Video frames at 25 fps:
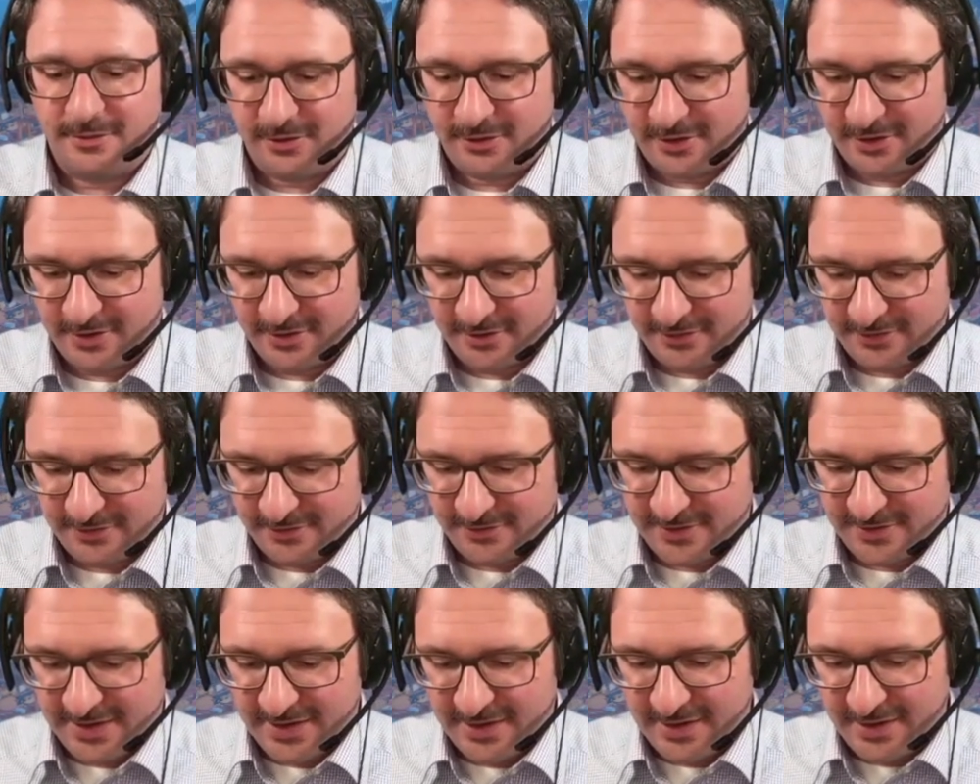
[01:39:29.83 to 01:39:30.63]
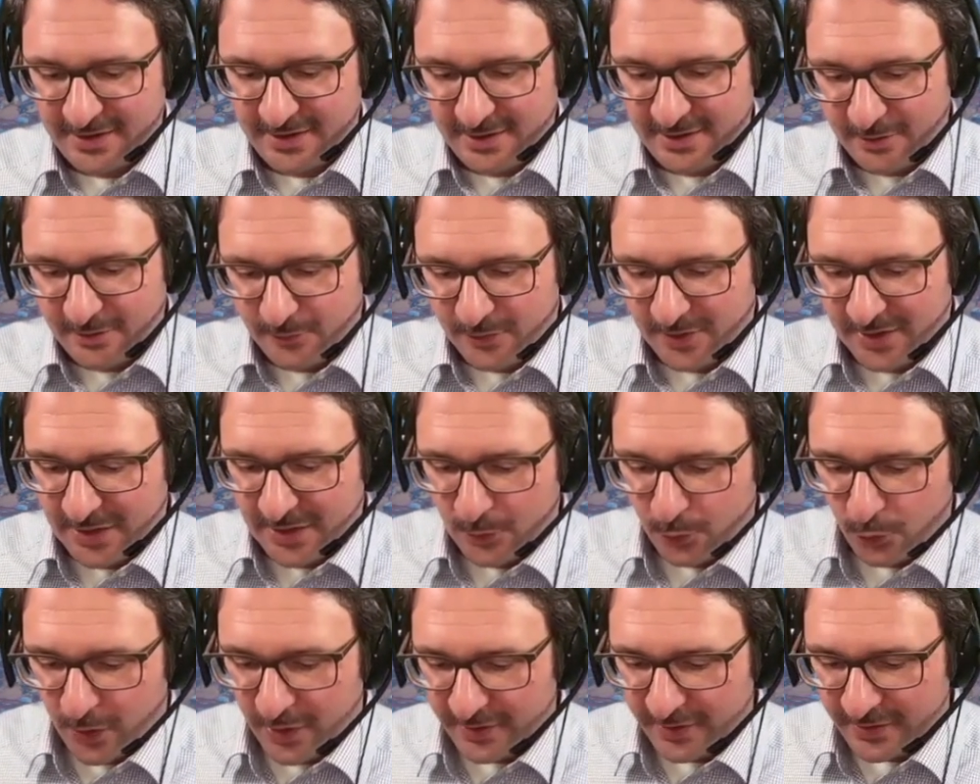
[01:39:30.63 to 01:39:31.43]
You could also say, well, I
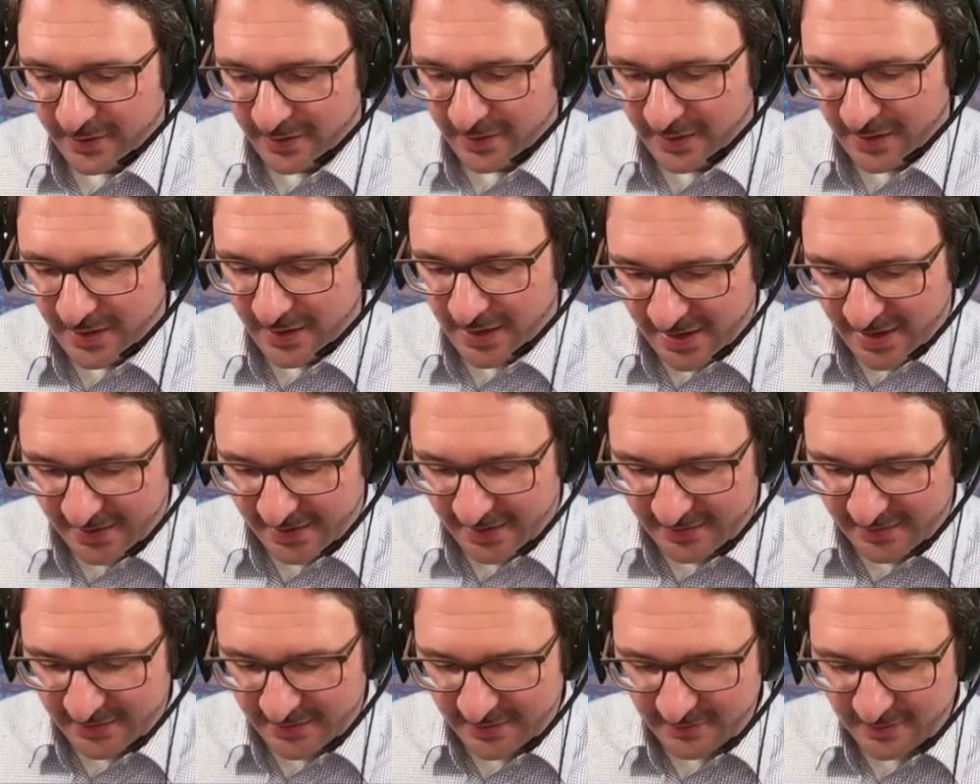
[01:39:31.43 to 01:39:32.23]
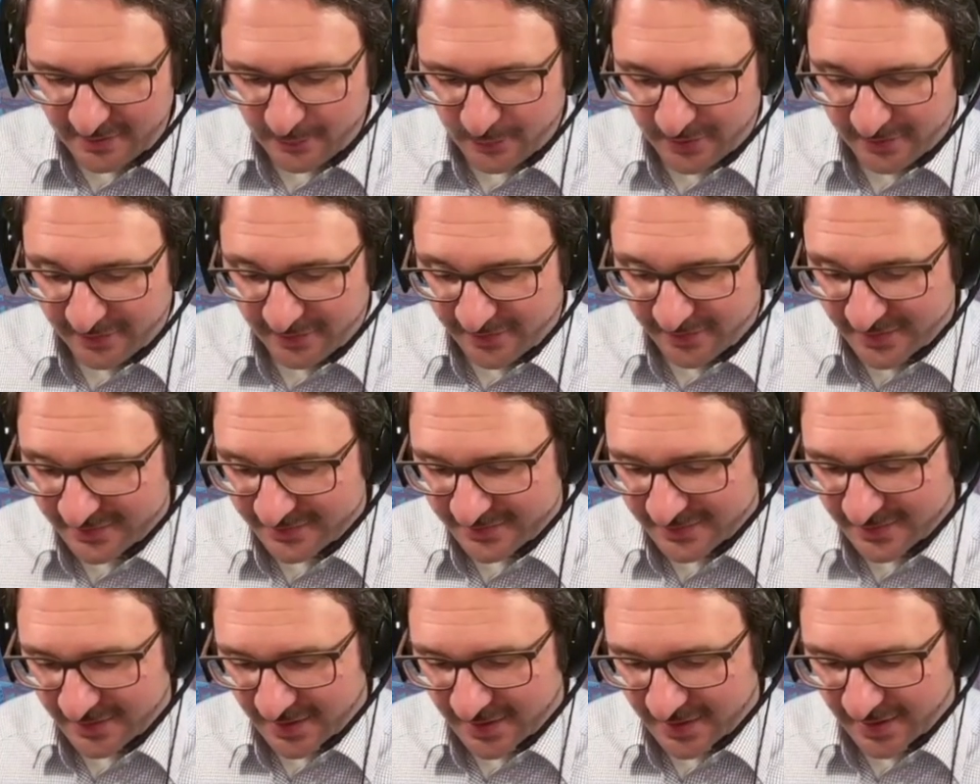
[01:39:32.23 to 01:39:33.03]
want a line here, I want
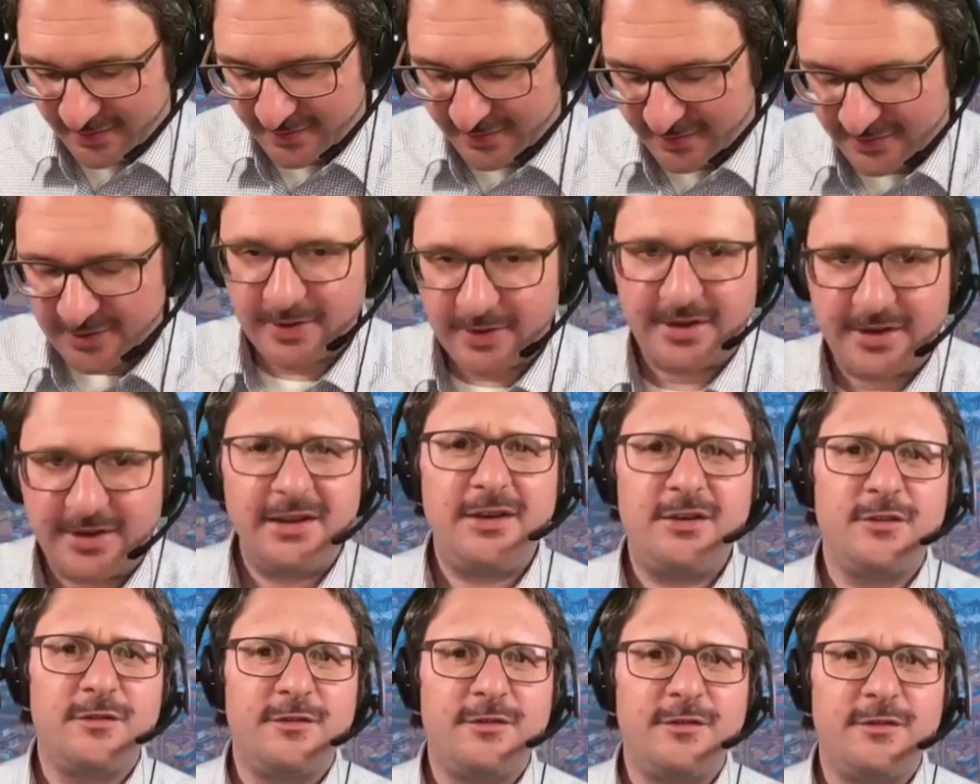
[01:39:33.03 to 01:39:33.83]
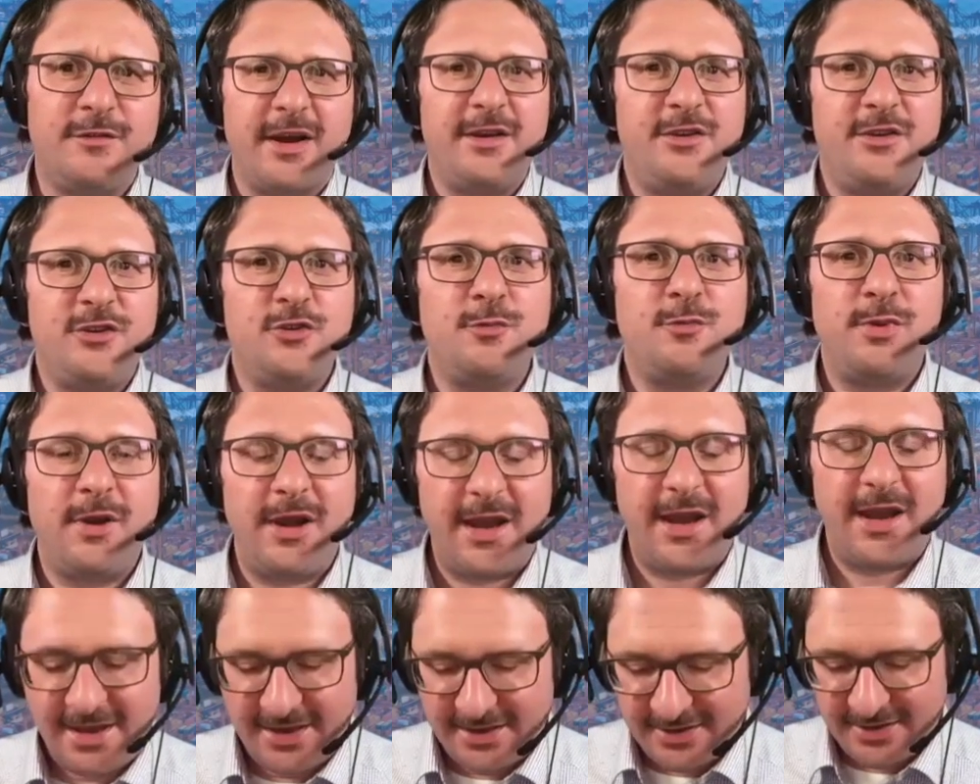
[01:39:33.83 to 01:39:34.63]
this line, so I need to find 2
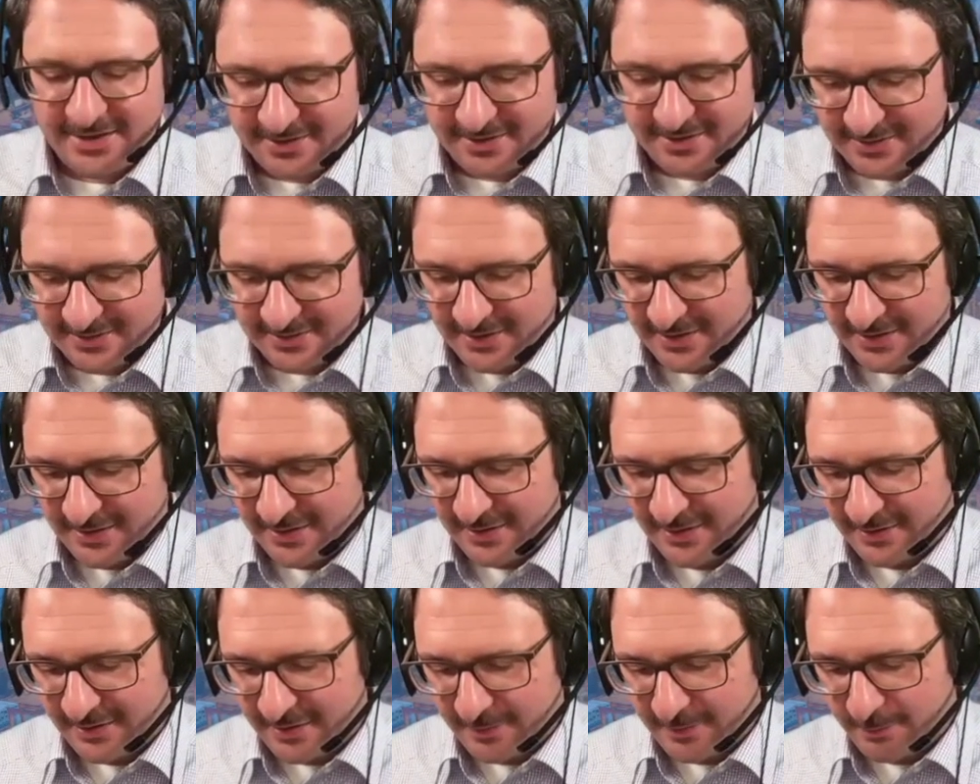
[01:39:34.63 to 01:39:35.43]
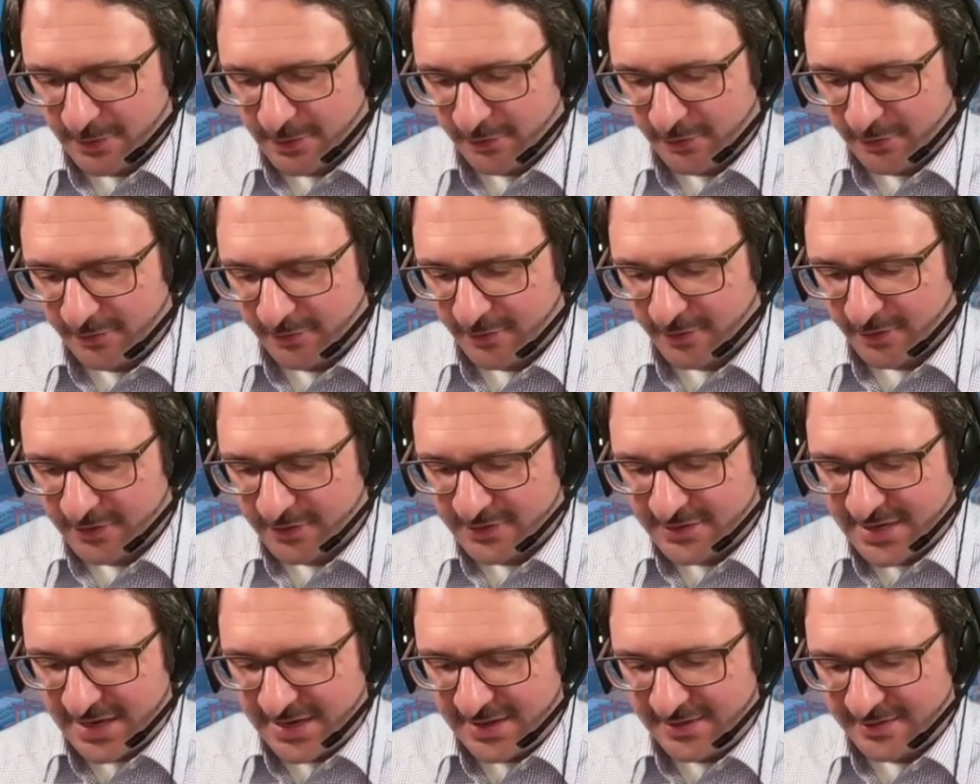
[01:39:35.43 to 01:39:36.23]
planes that both
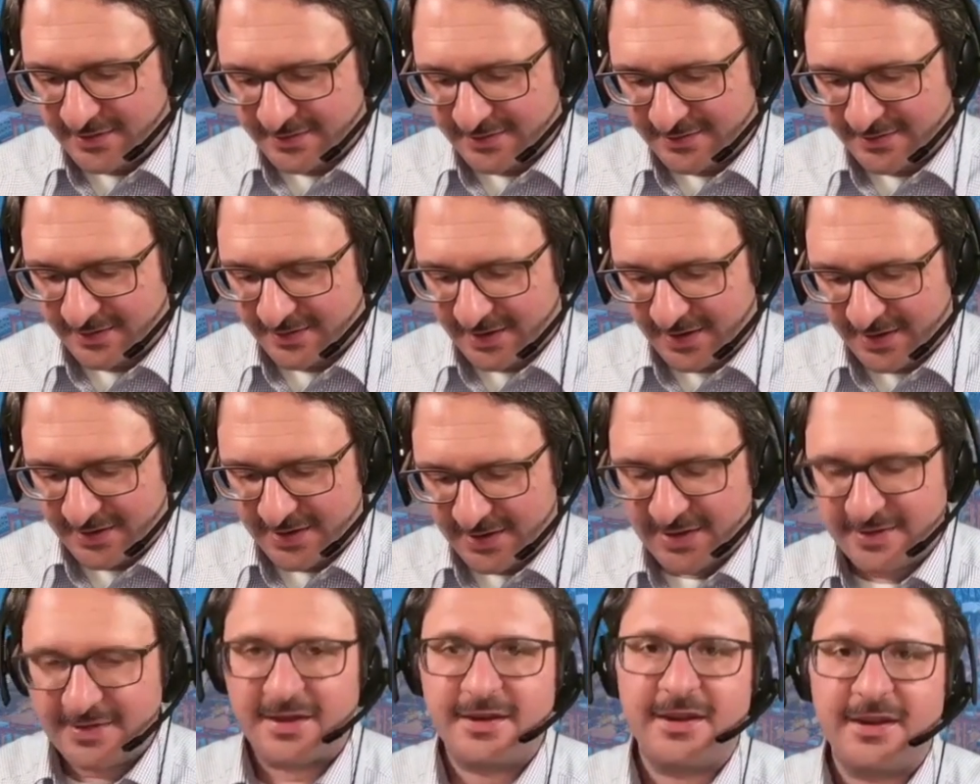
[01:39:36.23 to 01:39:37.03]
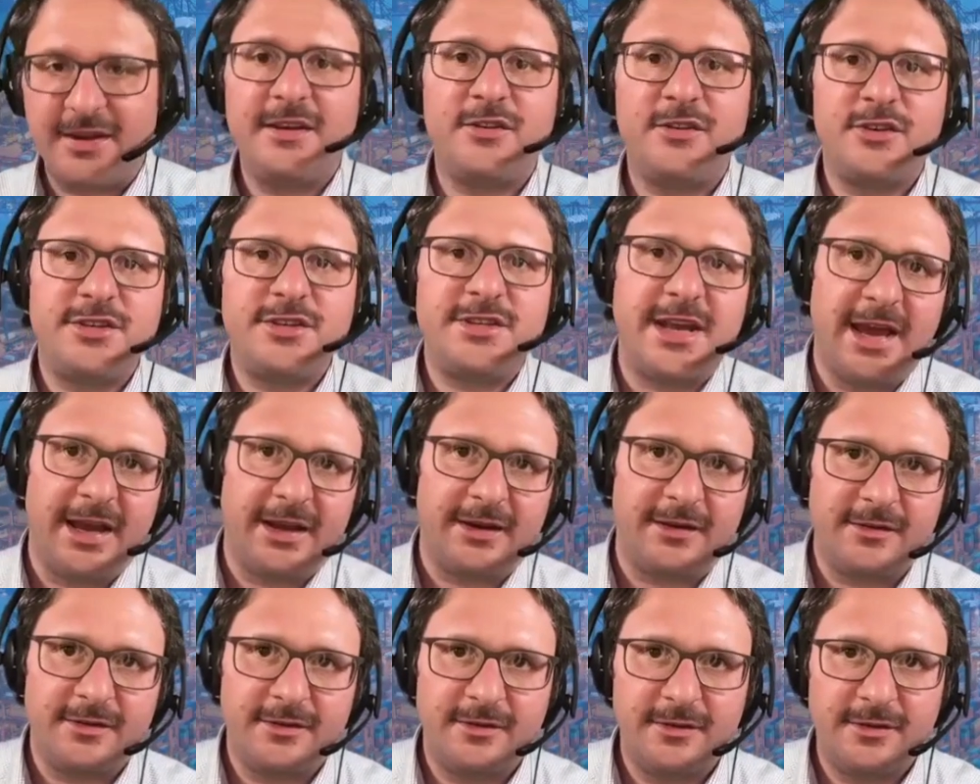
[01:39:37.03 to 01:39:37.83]
contain this line and that
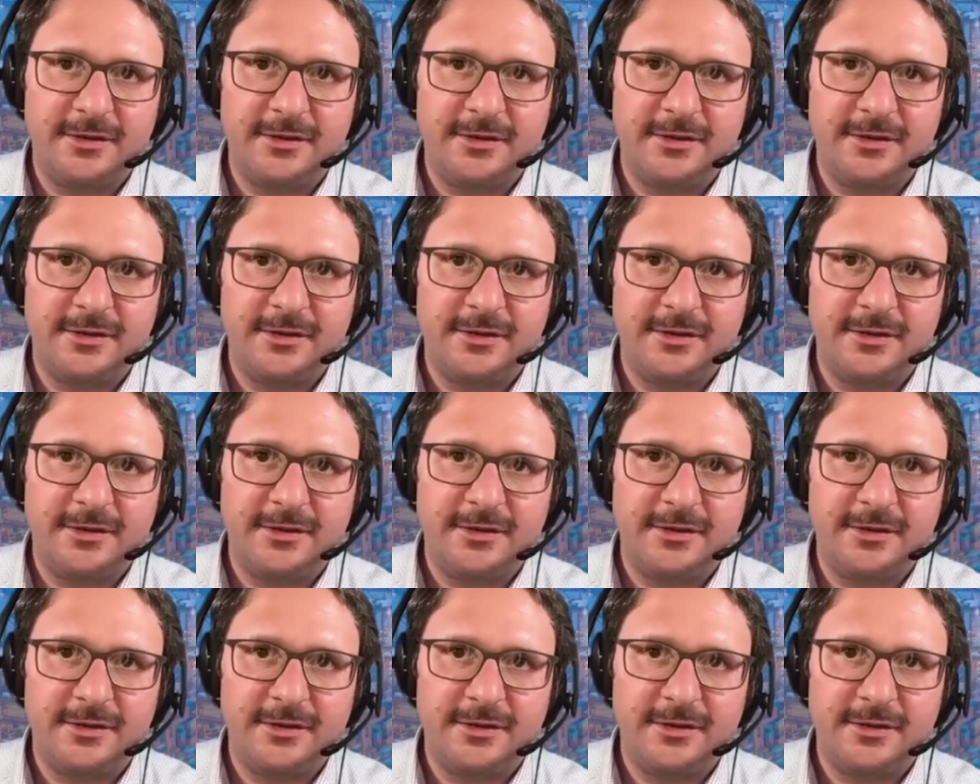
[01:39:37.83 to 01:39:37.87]
intersect.